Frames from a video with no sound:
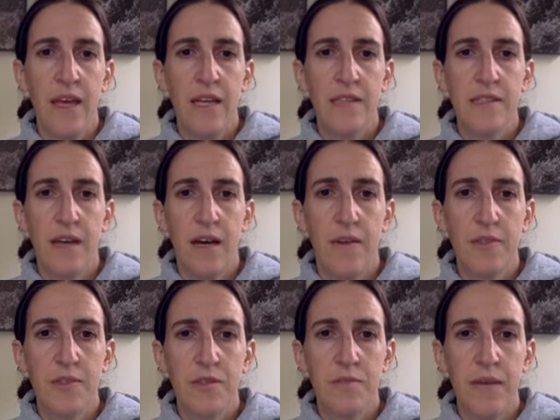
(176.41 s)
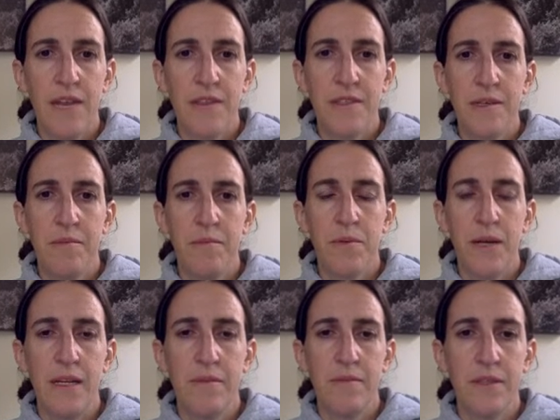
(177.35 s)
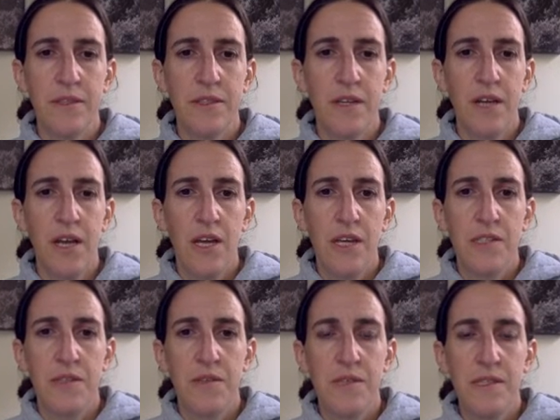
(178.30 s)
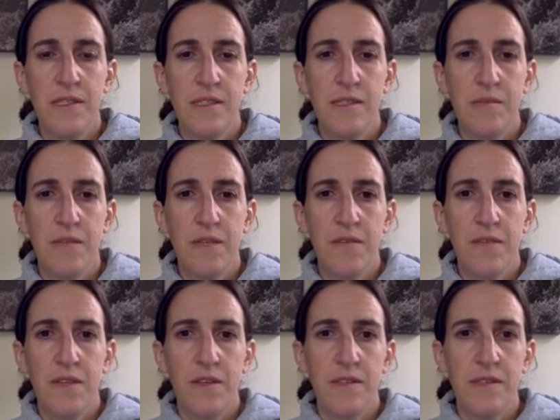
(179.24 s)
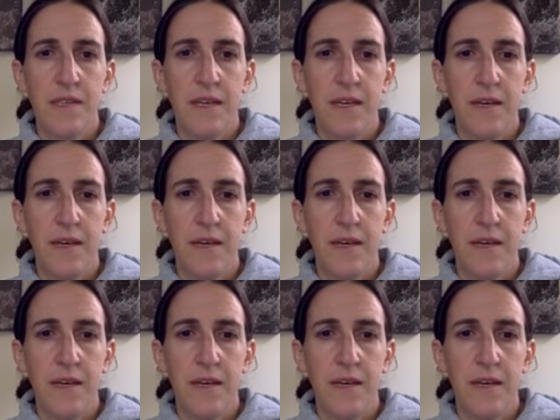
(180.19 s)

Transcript: It's optional math. It's a brain builder. So this is one of those